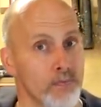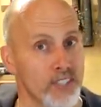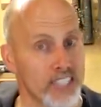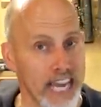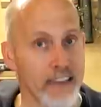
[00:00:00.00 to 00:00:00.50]

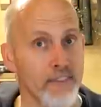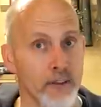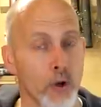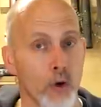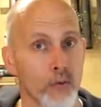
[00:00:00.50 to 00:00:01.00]
save
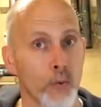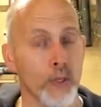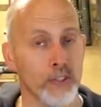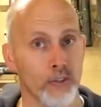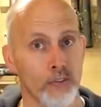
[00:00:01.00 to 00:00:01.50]
them over the
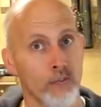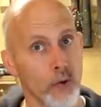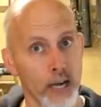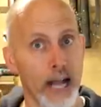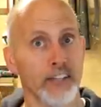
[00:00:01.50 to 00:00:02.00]
winter
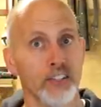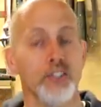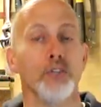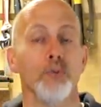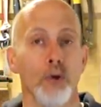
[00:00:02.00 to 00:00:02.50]
for us
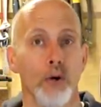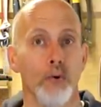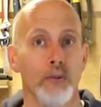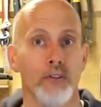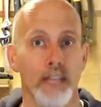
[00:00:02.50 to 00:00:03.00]
to
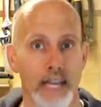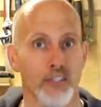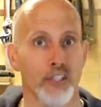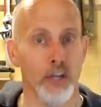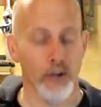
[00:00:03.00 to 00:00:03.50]
grow the
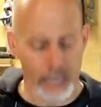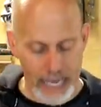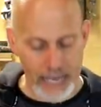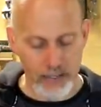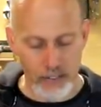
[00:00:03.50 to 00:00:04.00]
next year.
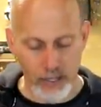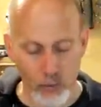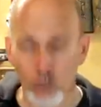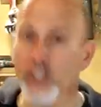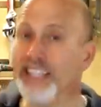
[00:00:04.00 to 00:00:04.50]
And
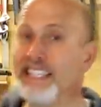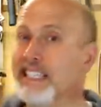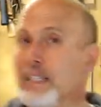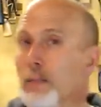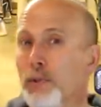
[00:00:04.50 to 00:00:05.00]
they're really
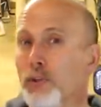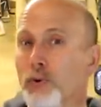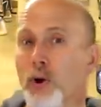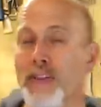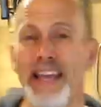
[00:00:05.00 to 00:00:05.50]
simple to
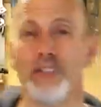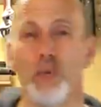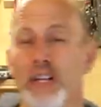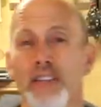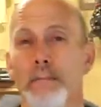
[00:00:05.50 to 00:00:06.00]
grow, and
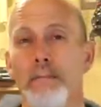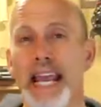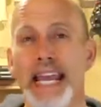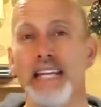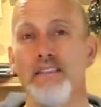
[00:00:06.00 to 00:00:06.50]
that's one of the
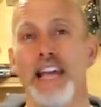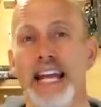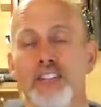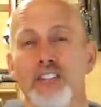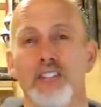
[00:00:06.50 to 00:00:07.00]
main
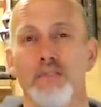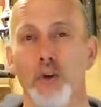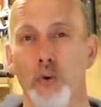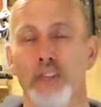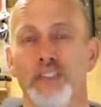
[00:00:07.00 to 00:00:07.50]
advantages of
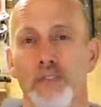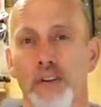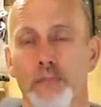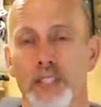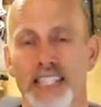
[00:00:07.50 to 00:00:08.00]
growing
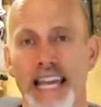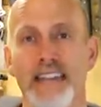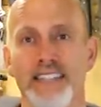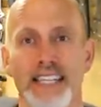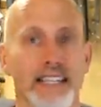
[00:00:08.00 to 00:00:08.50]
from
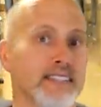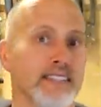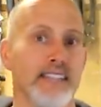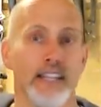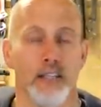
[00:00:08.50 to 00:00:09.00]
sets is,
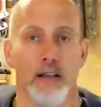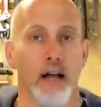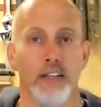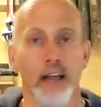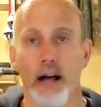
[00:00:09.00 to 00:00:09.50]
is they,
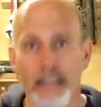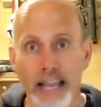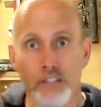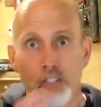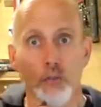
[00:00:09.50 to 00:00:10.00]
all, you, all
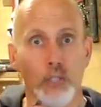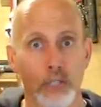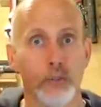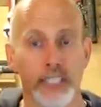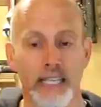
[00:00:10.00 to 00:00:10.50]
you have to do
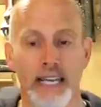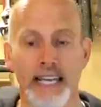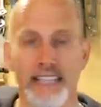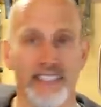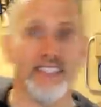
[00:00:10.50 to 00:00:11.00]
literally
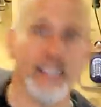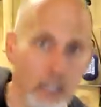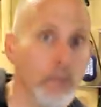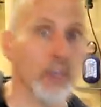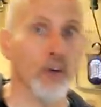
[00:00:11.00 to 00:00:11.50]
is stick
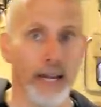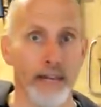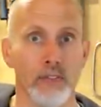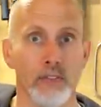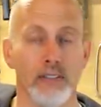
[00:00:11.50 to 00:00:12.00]
them in the
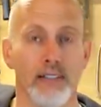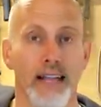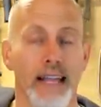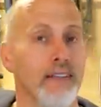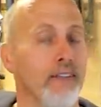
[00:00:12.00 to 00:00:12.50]
ground
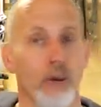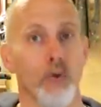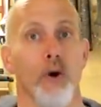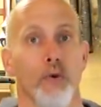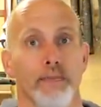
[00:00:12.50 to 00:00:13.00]
and they'll
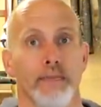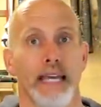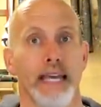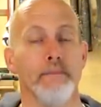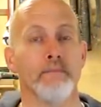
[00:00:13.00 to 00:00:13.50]
grow,
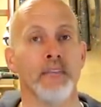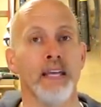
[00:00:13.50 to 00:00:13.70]
okay?